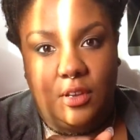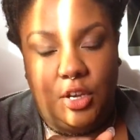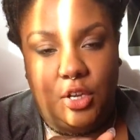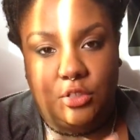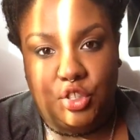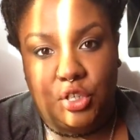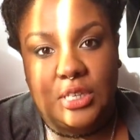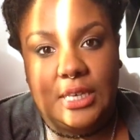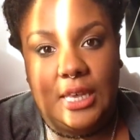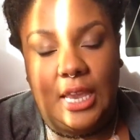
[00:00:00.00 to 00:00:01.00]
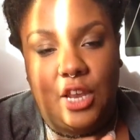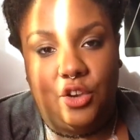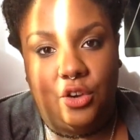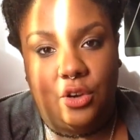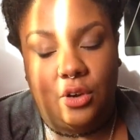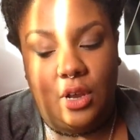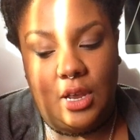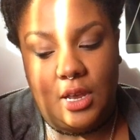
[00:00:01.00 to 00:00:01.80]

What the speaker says: journaling, and you're,